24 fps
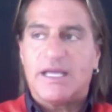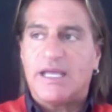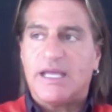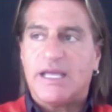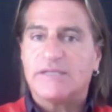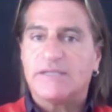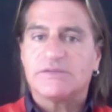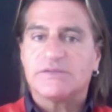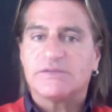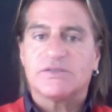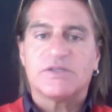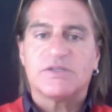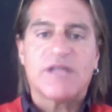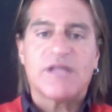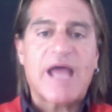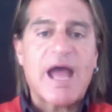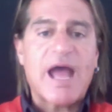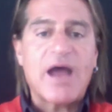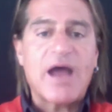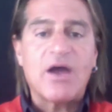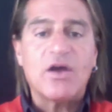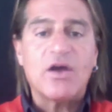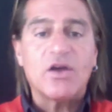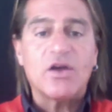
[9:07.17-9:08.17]
is
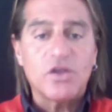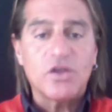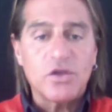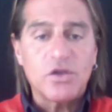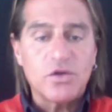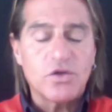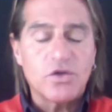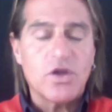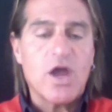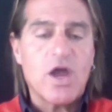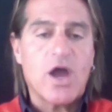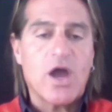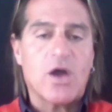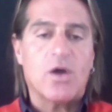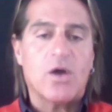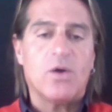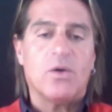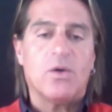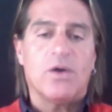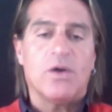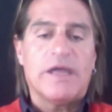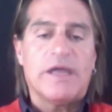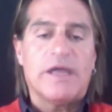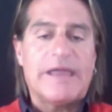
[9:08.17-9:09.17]
now you
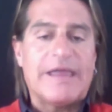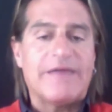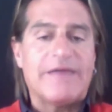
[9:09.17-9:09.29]
know